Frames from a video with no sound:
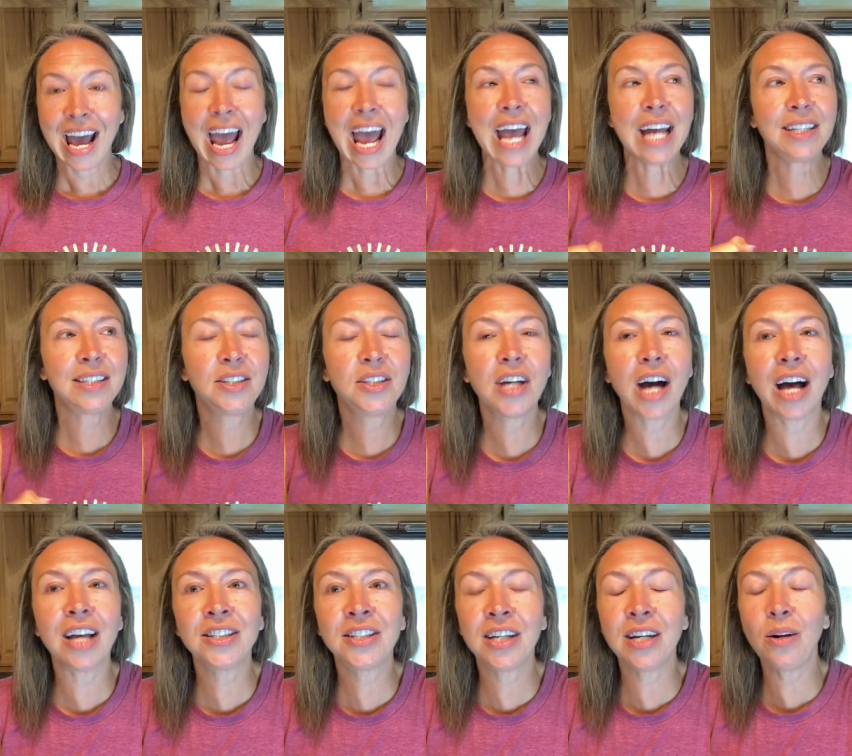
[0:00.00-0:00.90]
It
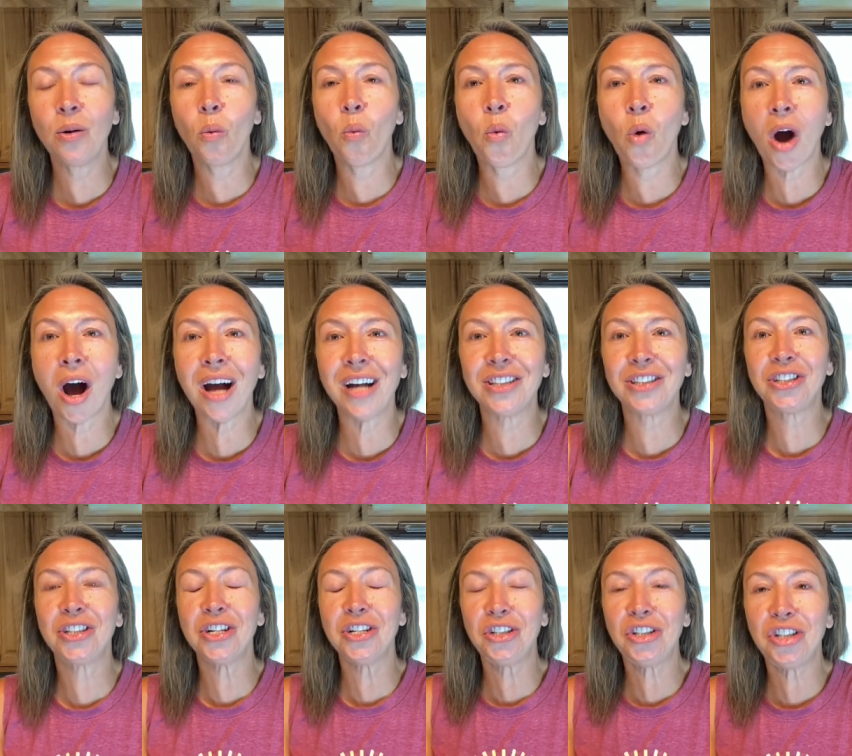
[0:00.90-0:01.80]
doesn't want
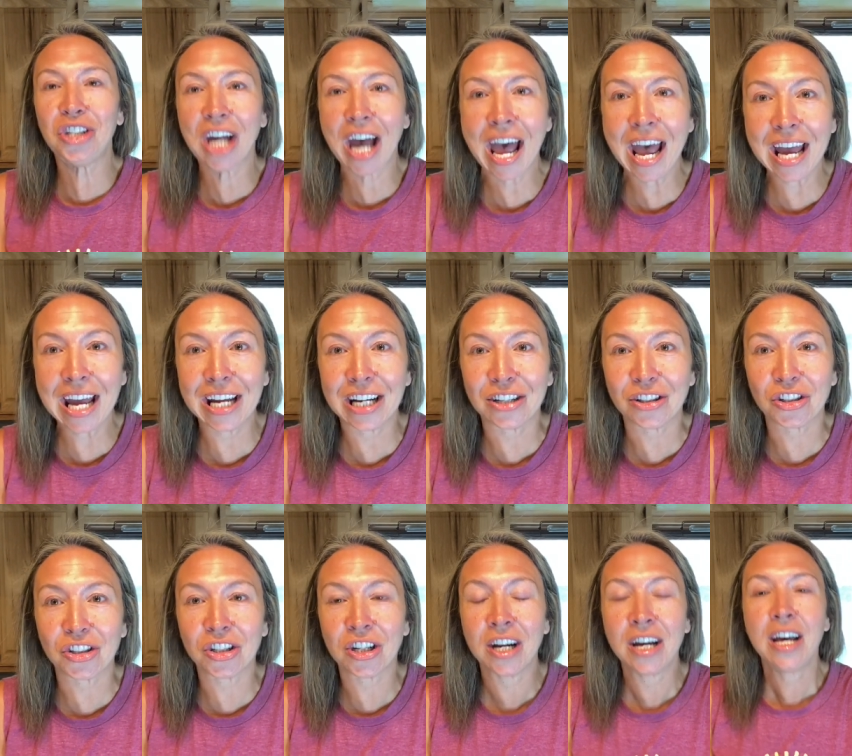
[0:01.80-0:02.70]
to
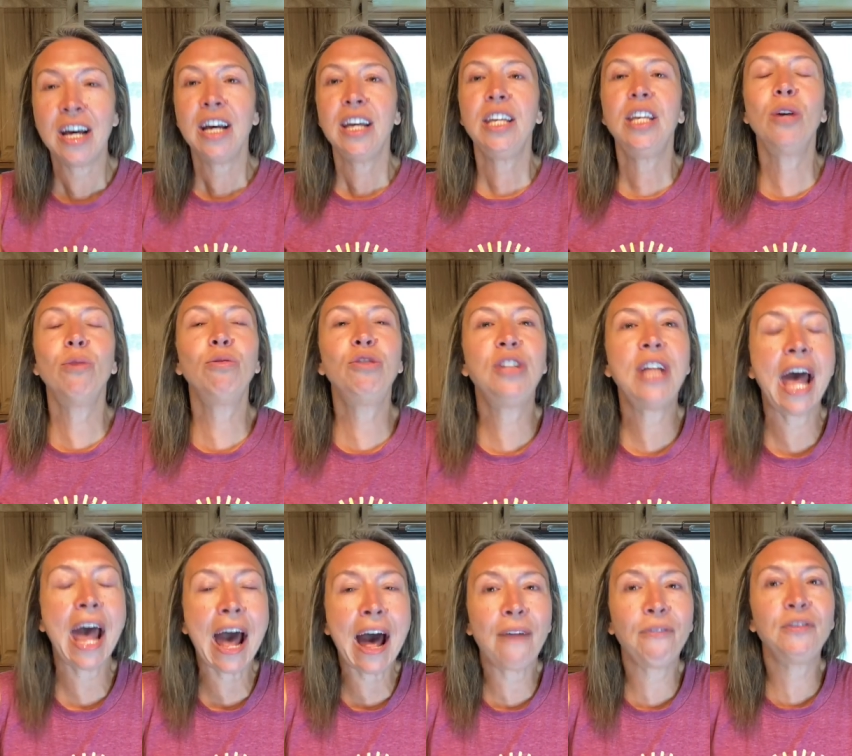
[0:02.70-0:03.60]
change. You
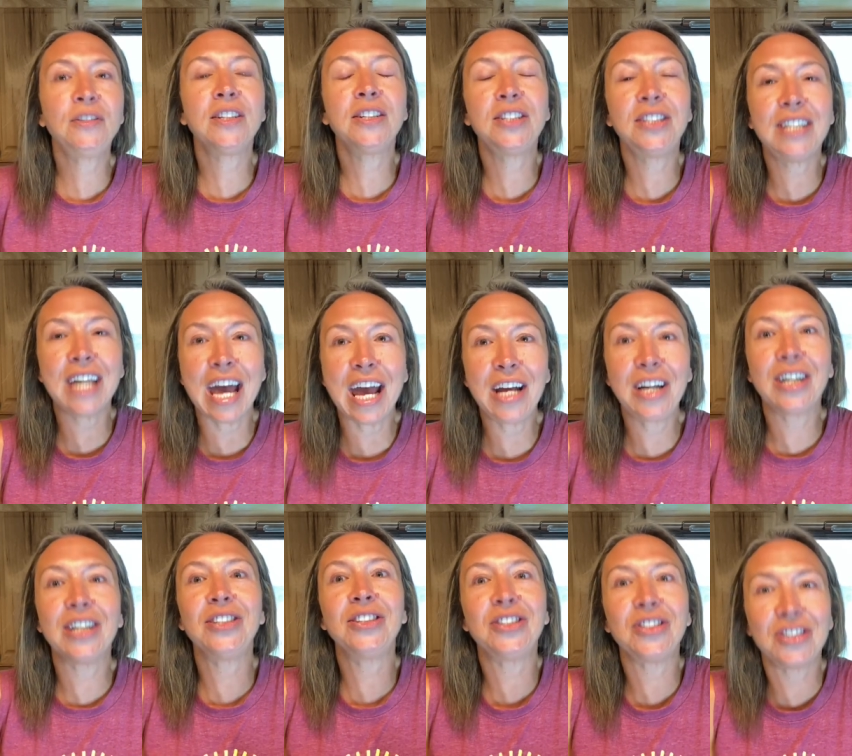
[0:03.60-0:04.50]
have to stay
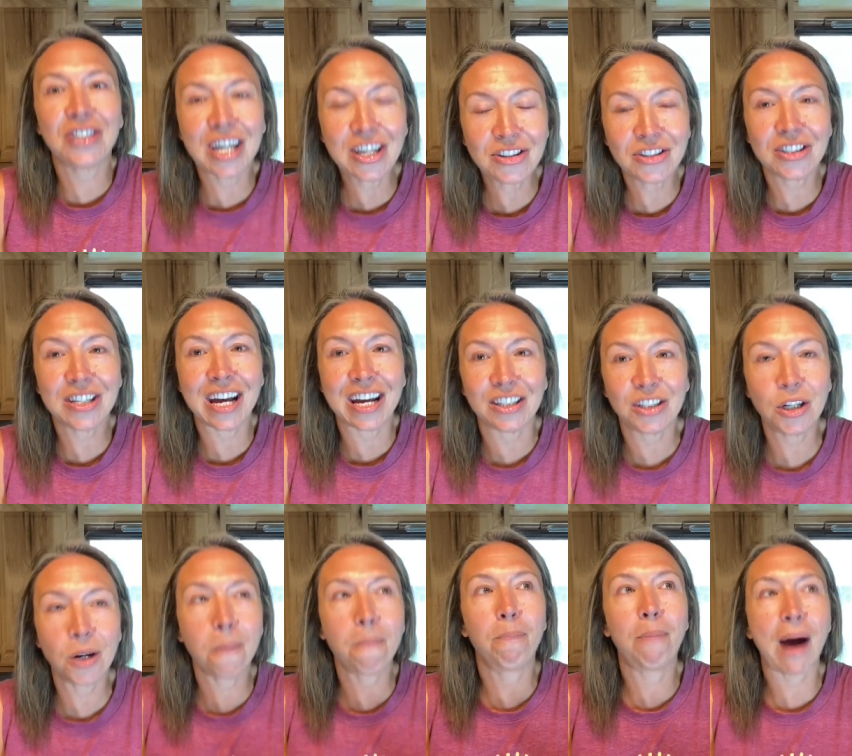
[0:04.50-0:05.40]
consistent.
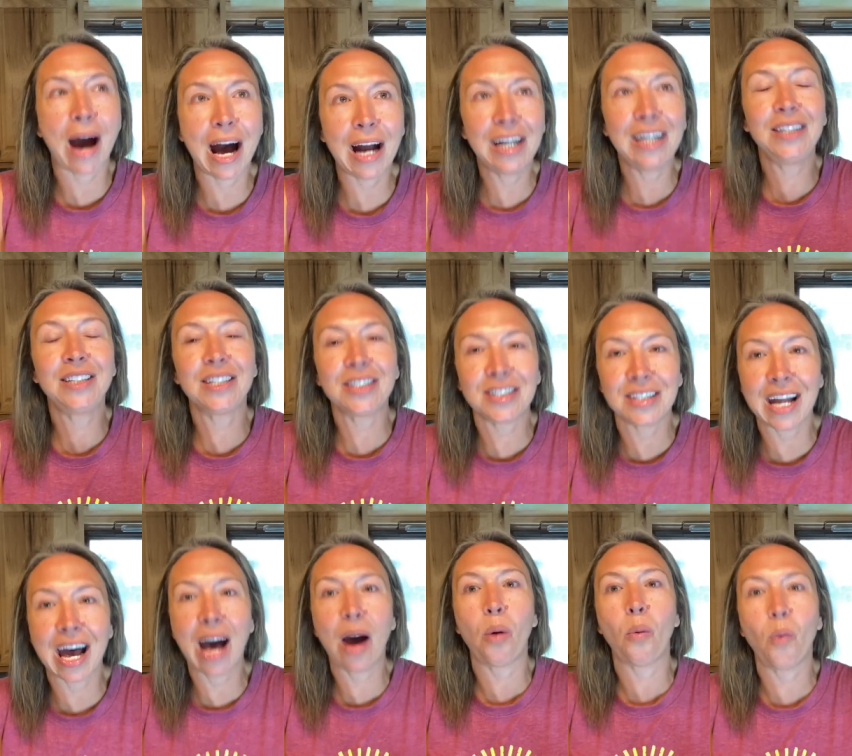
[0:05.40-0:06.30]
Your body does
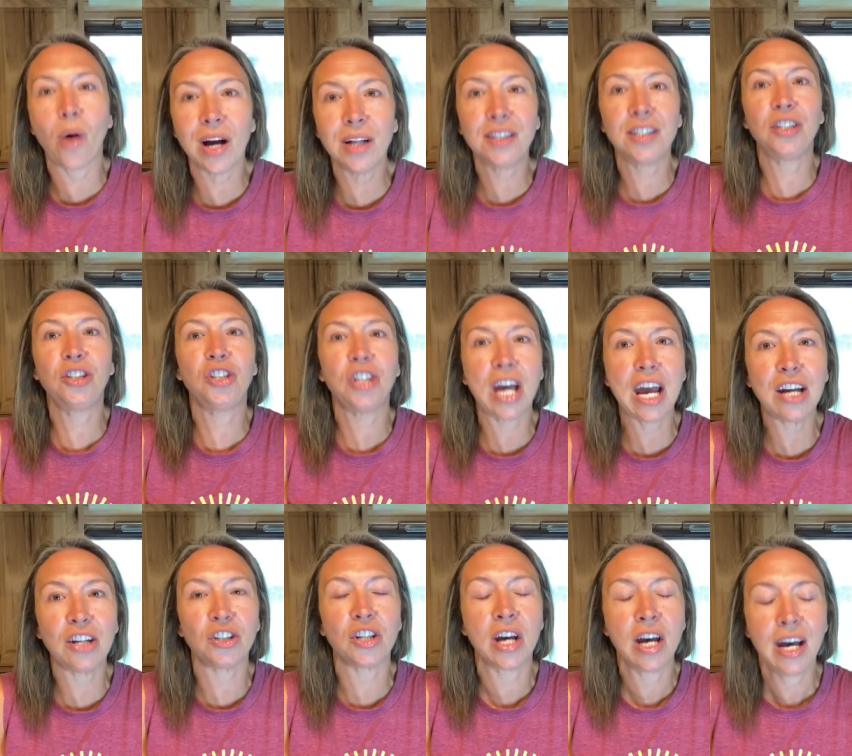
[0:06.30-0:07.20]
not want to
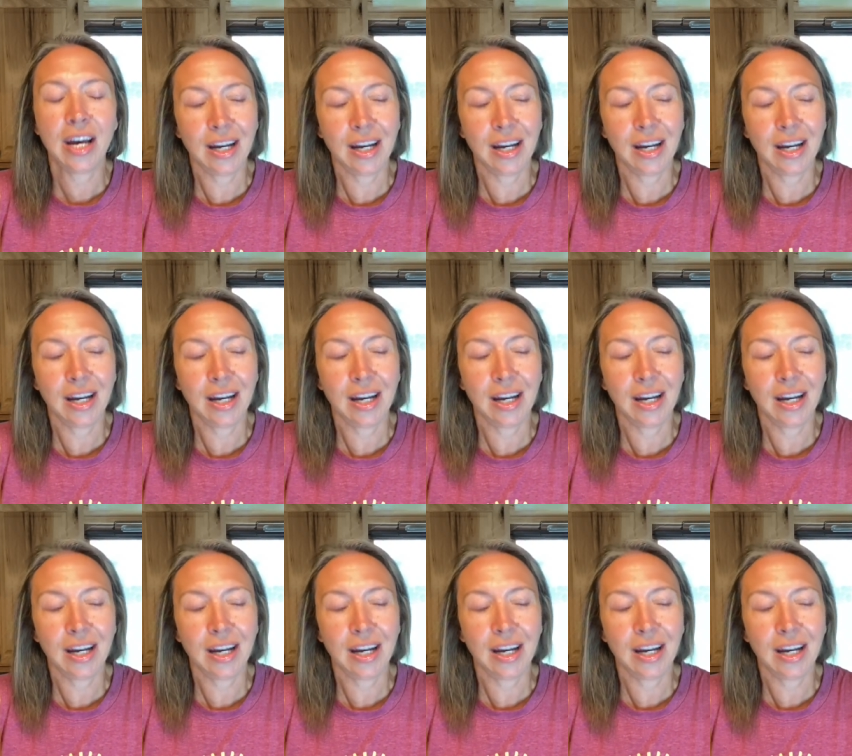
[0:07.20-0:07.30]
change.